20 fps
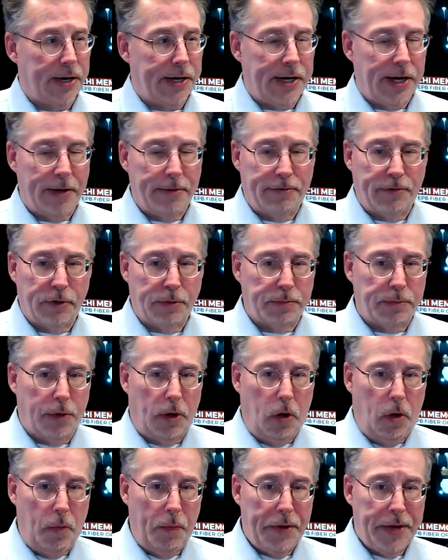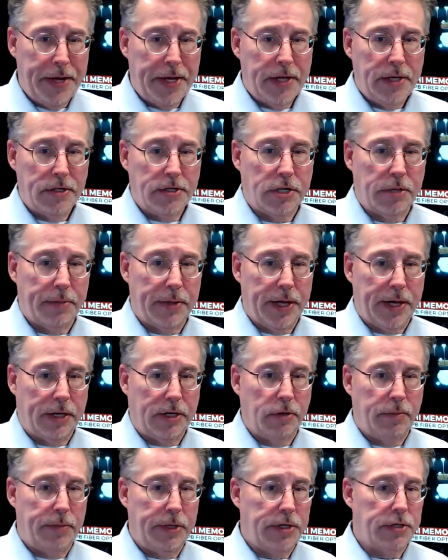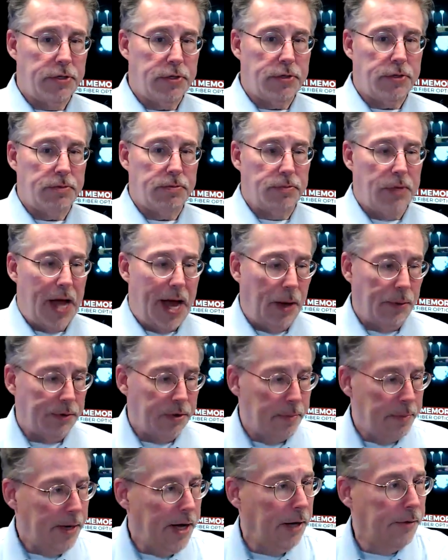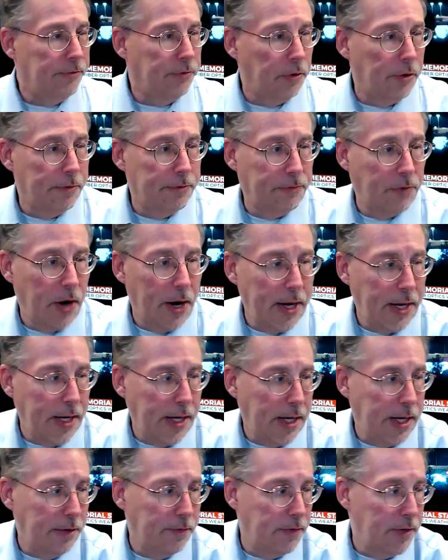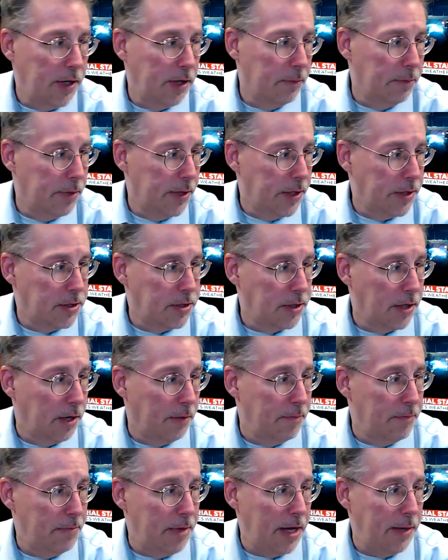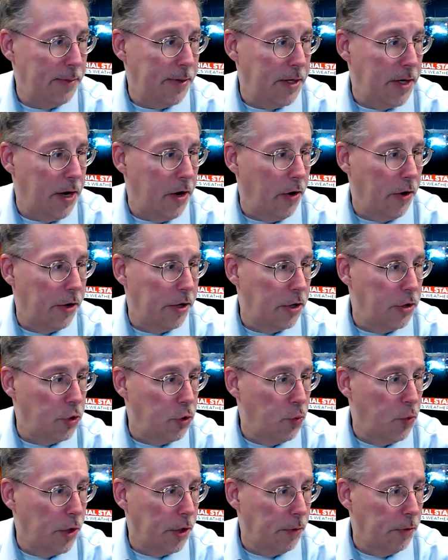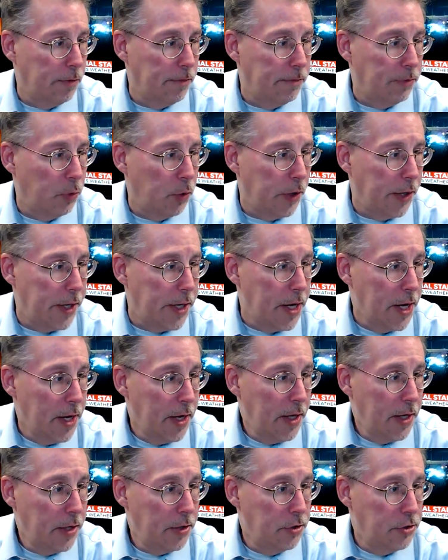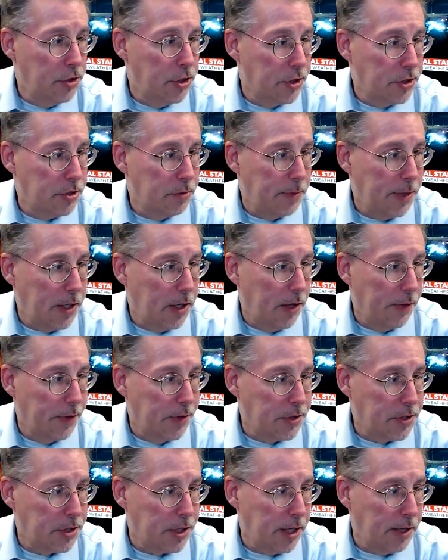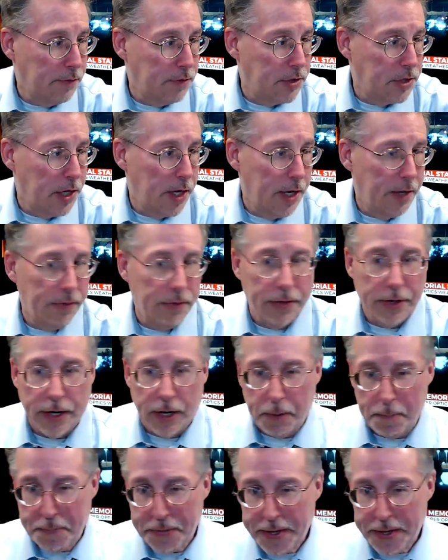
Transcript: night football. Some of that could be just out and about for a Friday evening, but maybe an area you want to avoid just to be on the safe side there.